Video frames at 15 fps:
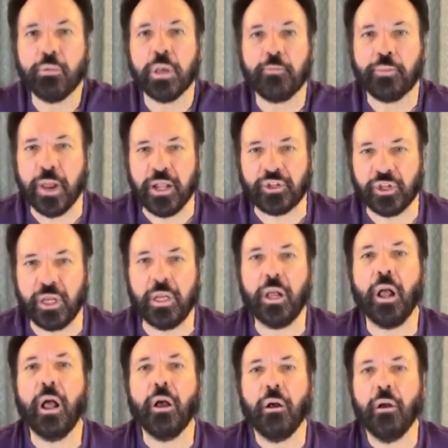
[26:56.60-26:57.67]
We're
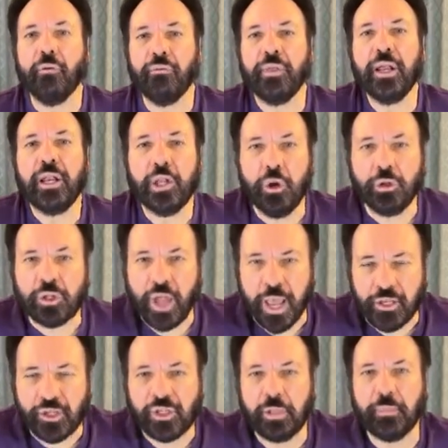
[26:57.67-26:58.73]
preaching the New
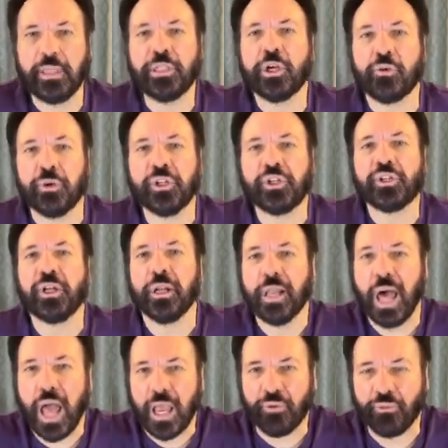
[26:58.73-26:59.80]
Testament Christian
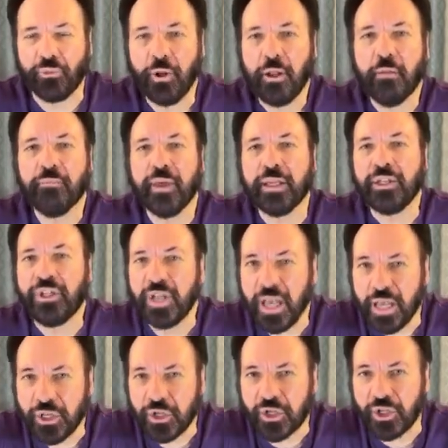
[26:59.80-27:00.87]
life that
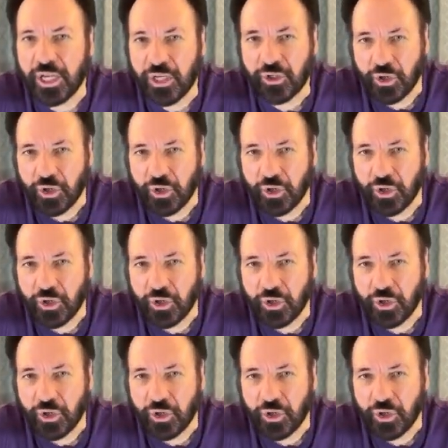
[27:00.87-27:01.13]
Jesus